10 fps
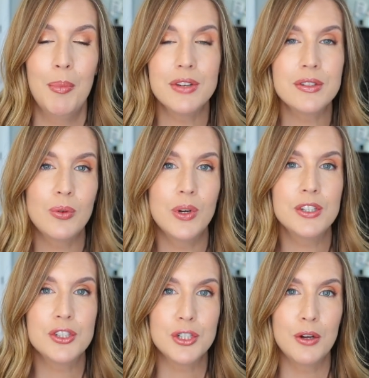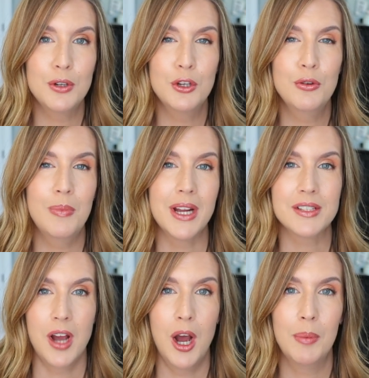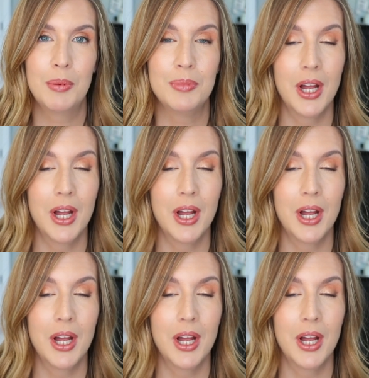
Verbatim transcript: I'm also going to show you my top